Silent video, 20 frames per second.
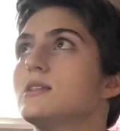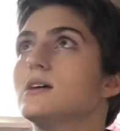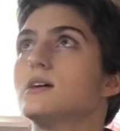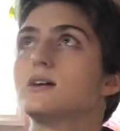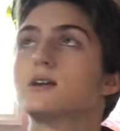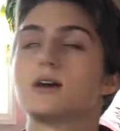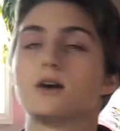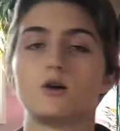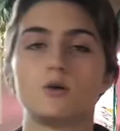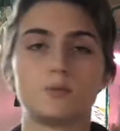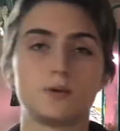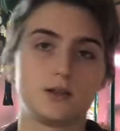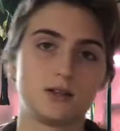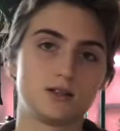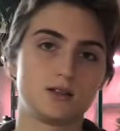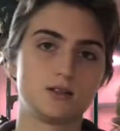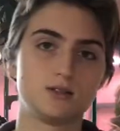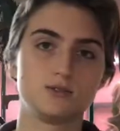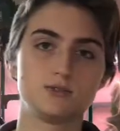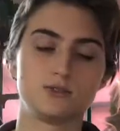I hope I
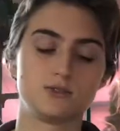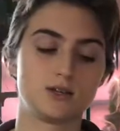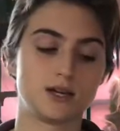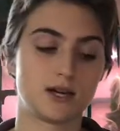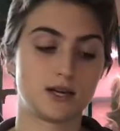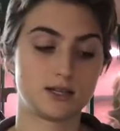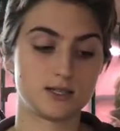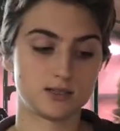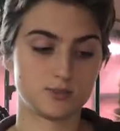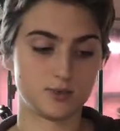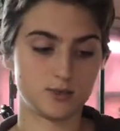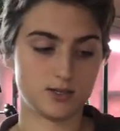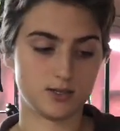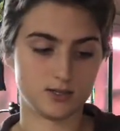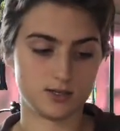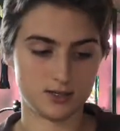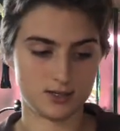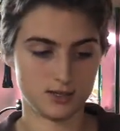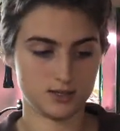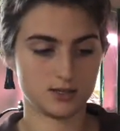didn't lose you guys, because
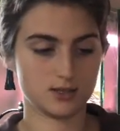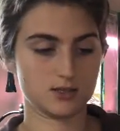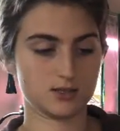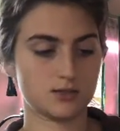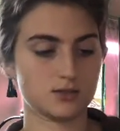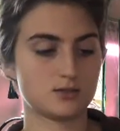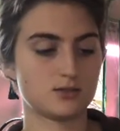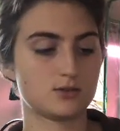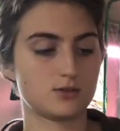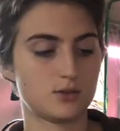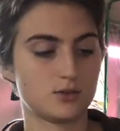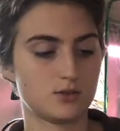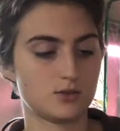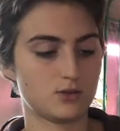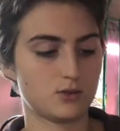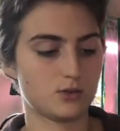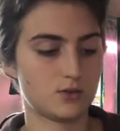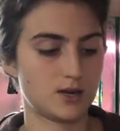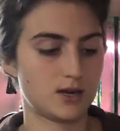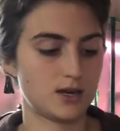this is
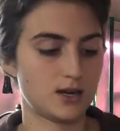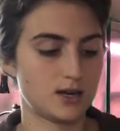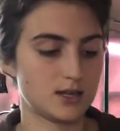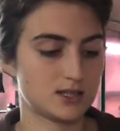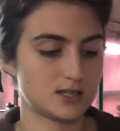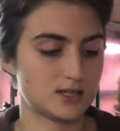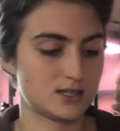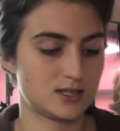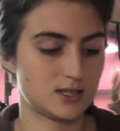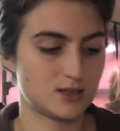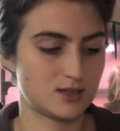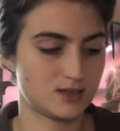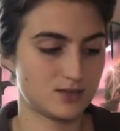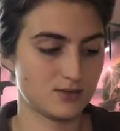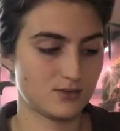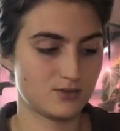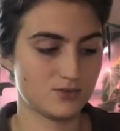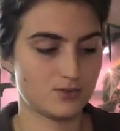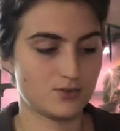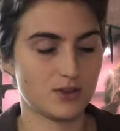quite an
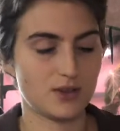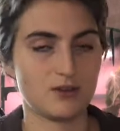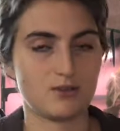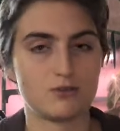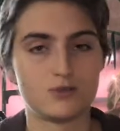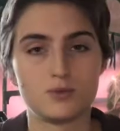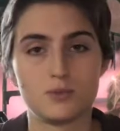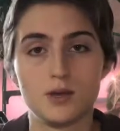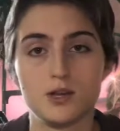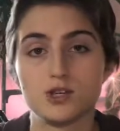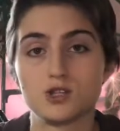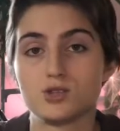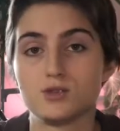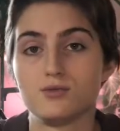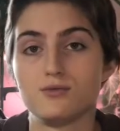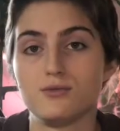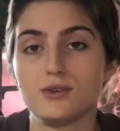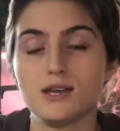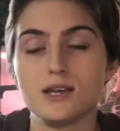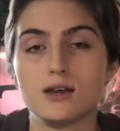extensive informational
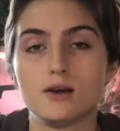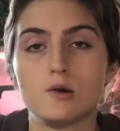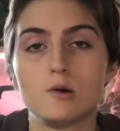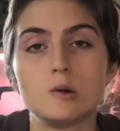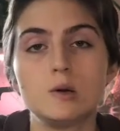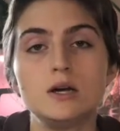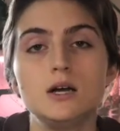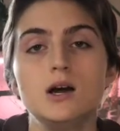video.